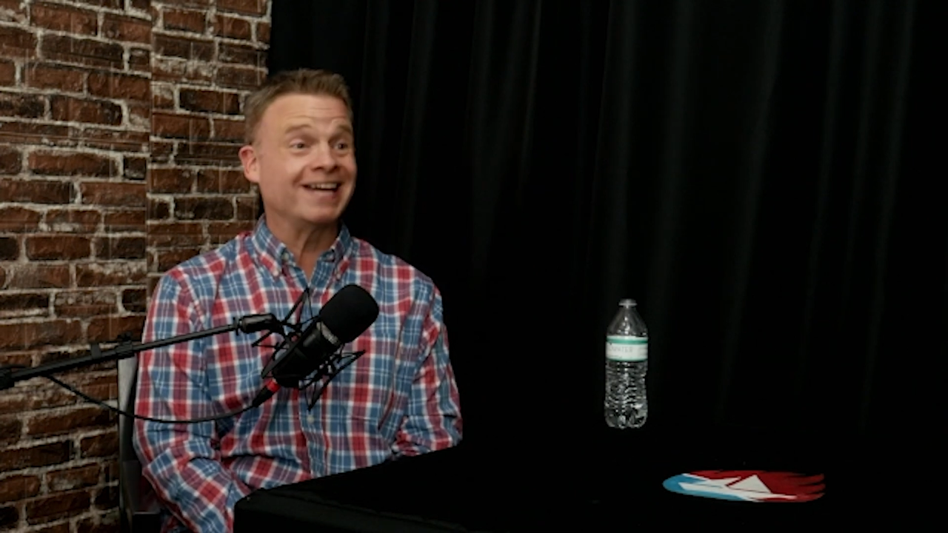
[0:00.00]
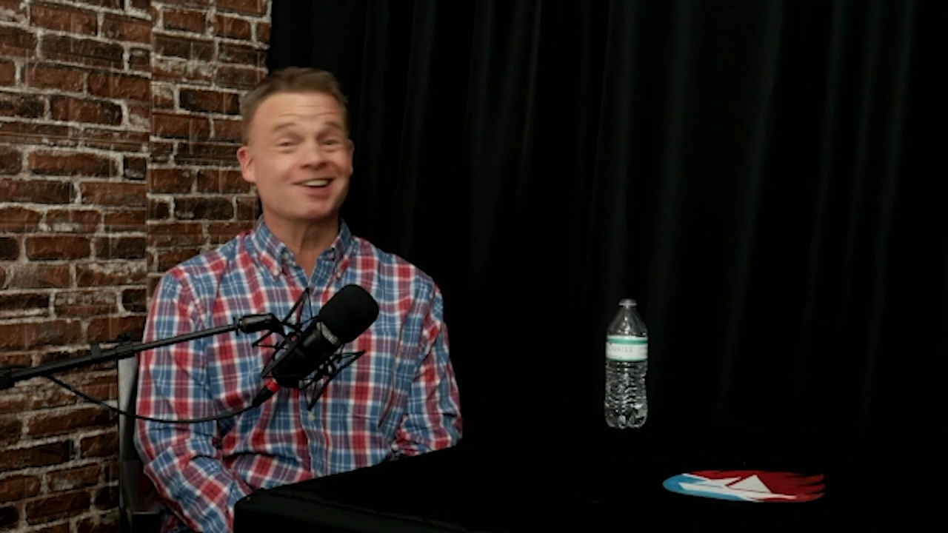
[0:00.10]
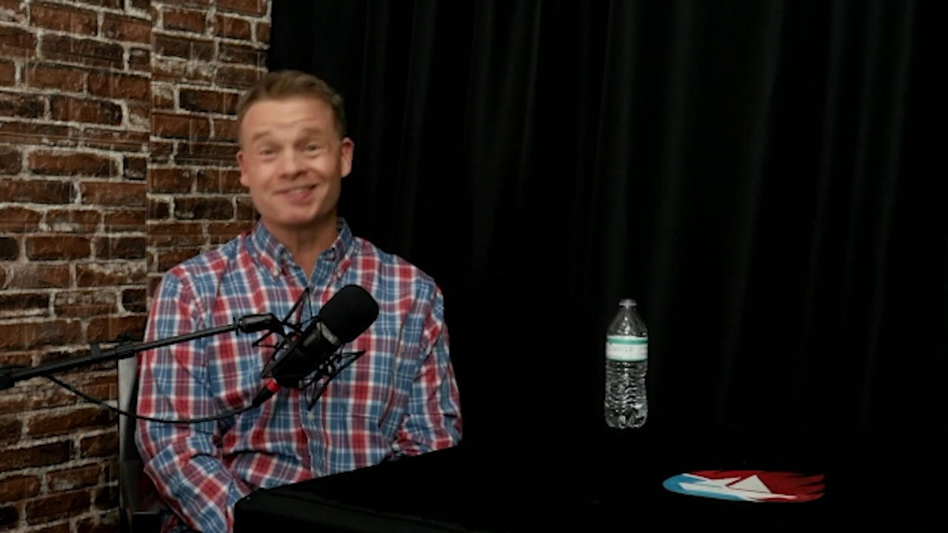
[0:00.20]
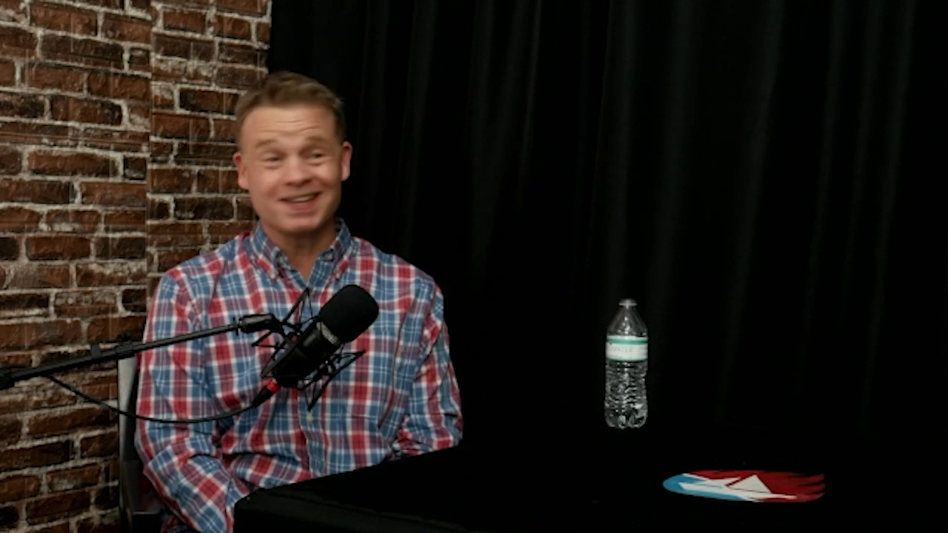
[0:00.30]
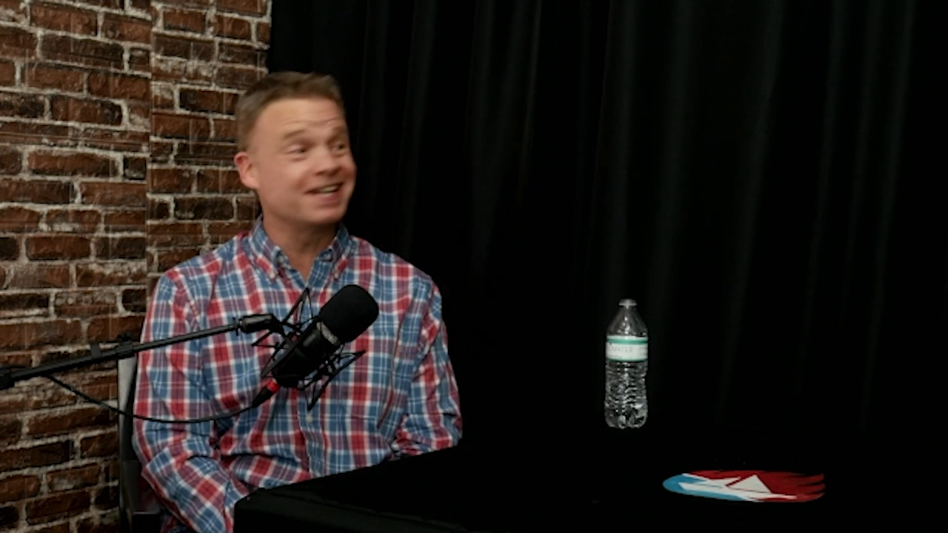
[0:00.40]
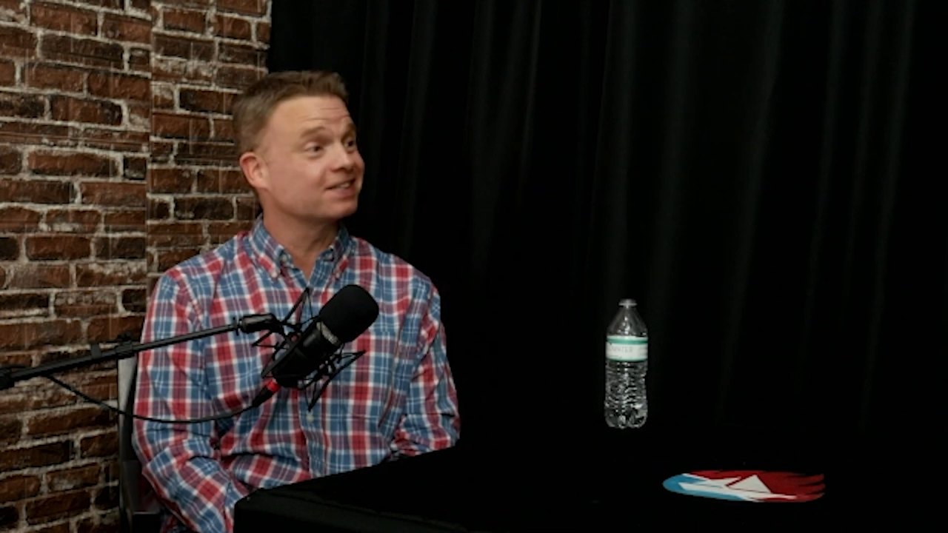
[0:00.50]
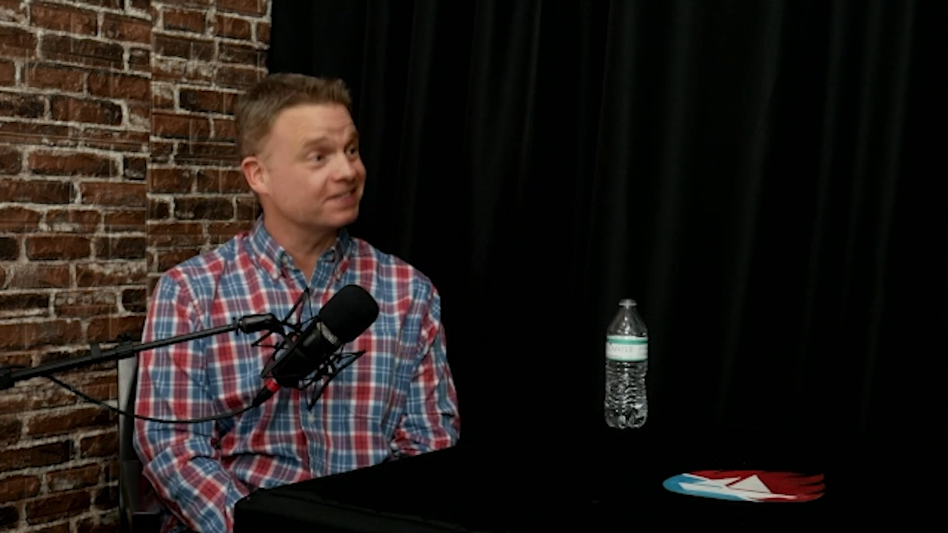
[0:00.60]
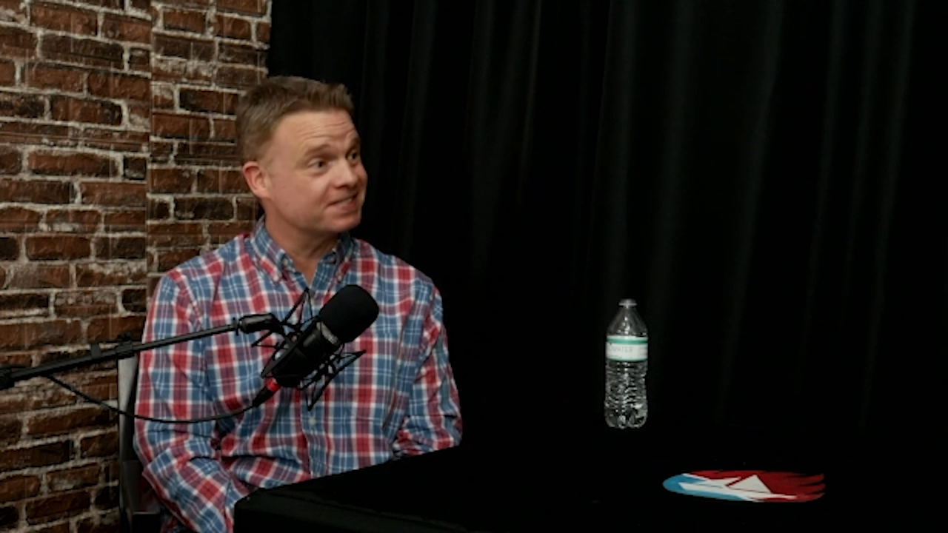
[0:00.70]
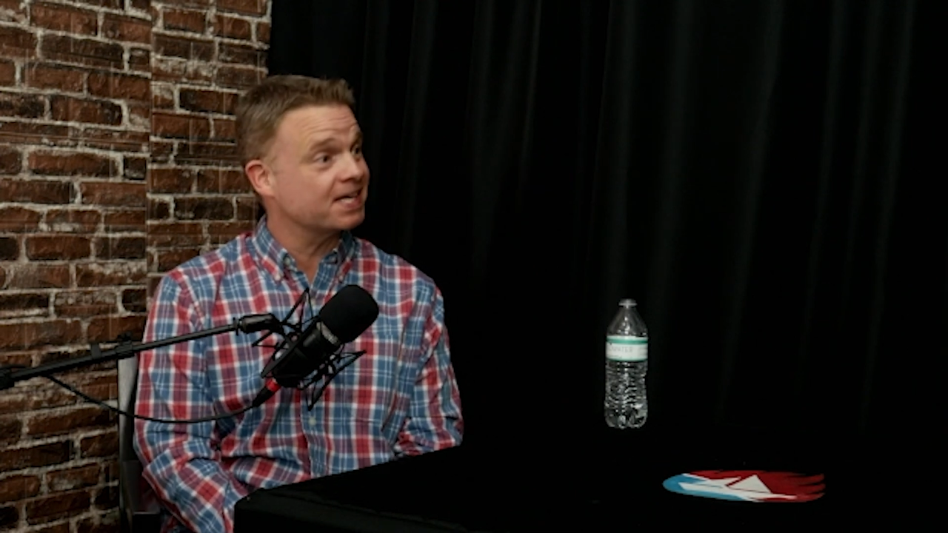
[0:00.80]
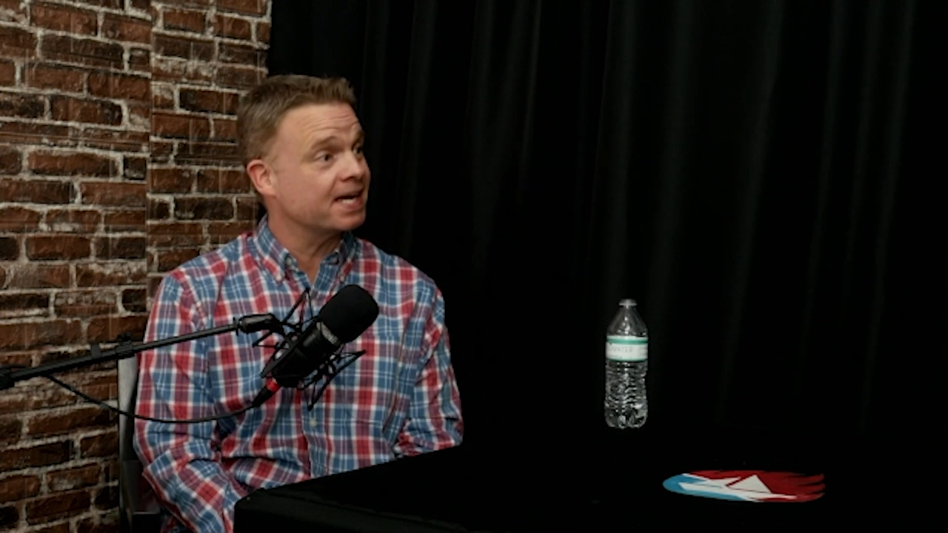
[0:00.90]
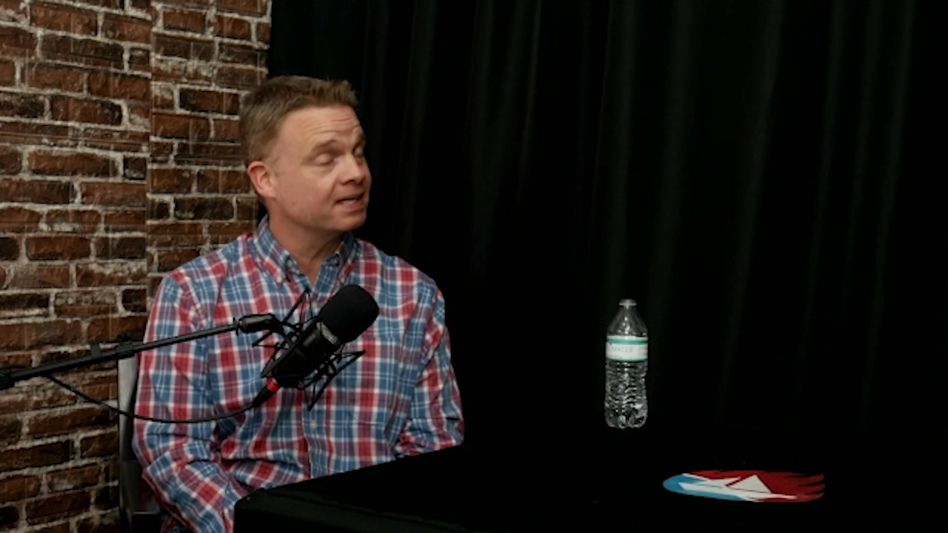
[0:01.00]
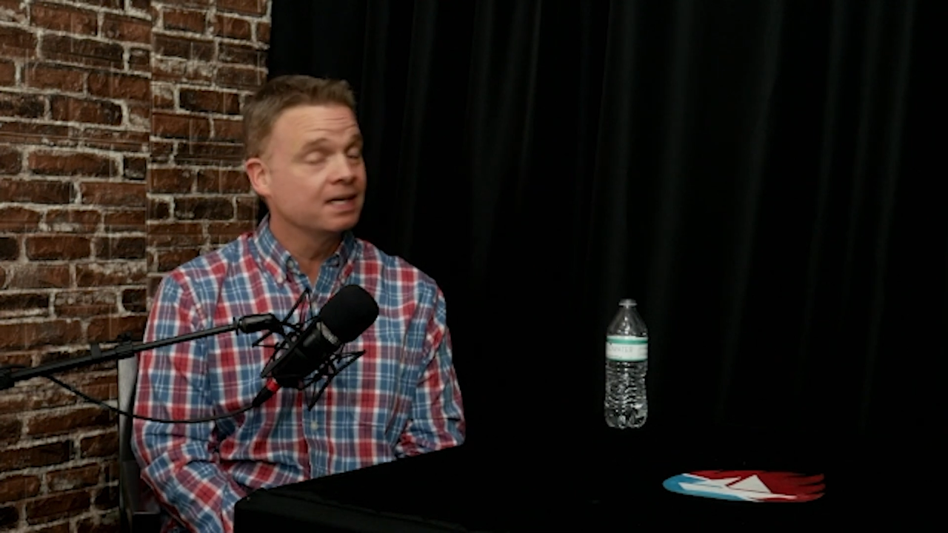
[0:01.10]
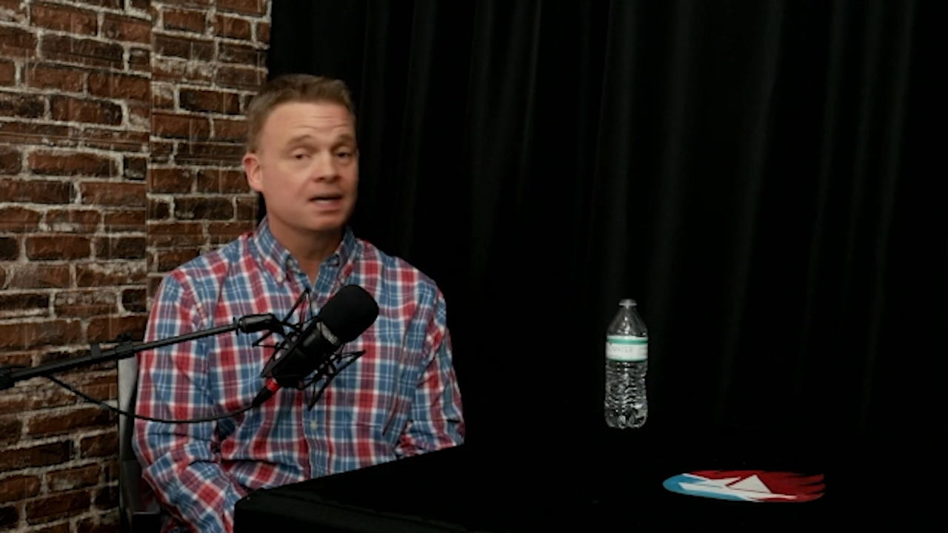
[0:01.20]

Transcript: and authentically say